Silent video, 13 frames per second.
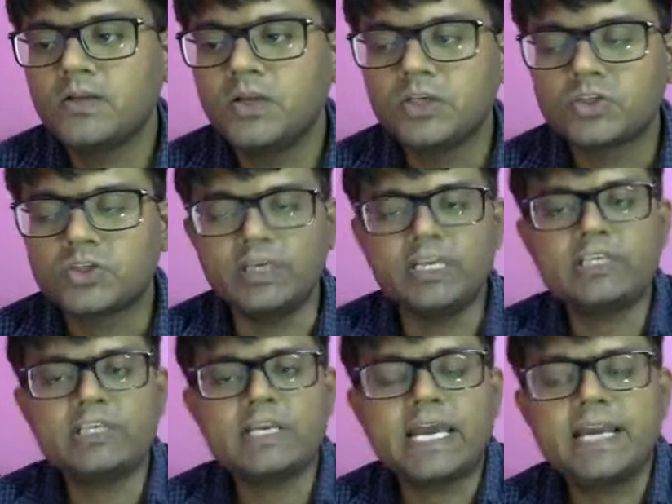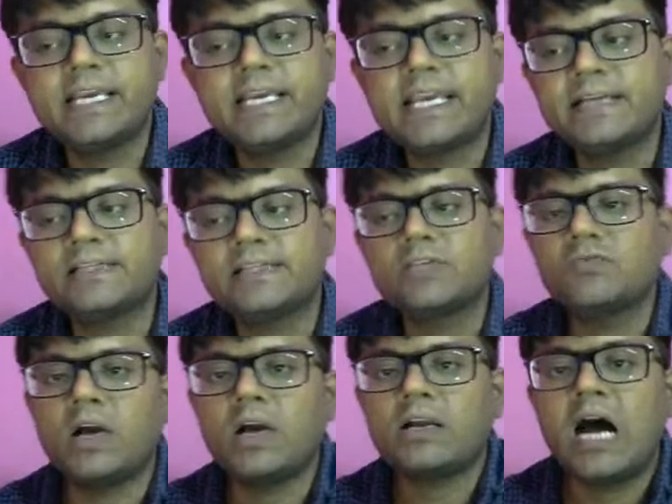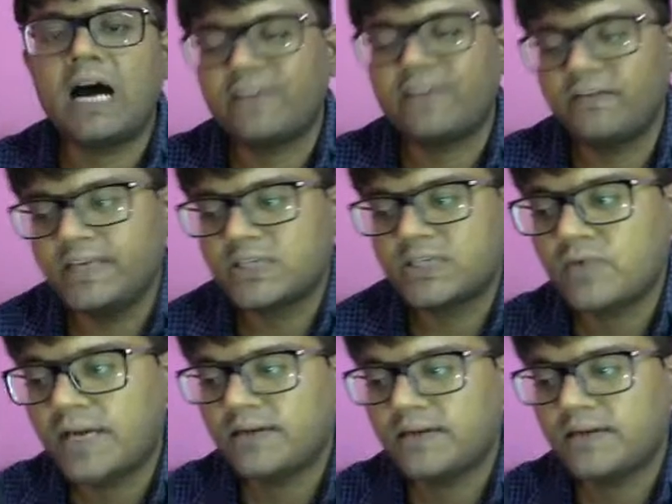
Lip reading: So initial kinetic energy is what, half mv square.